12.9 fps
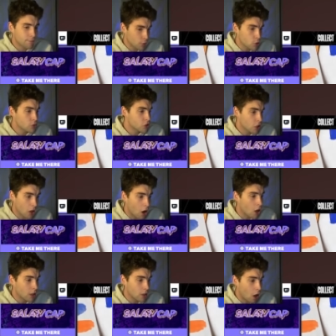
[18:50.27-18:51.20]
future
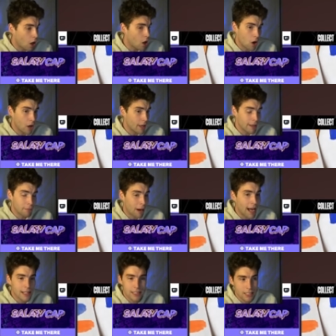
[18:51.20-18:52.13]
on uh, in
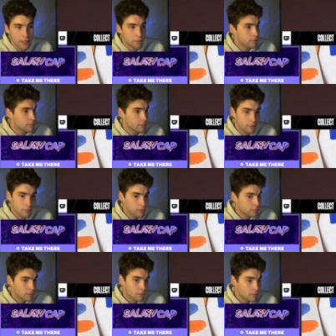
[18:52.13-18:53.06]
my team,
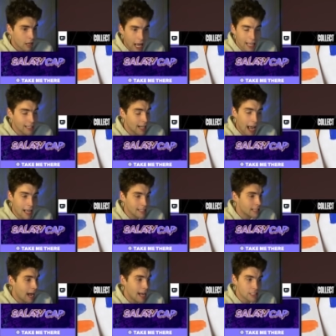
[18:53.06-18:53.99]
I
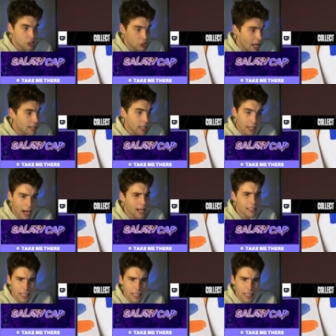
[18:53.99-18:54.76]
I I gen and I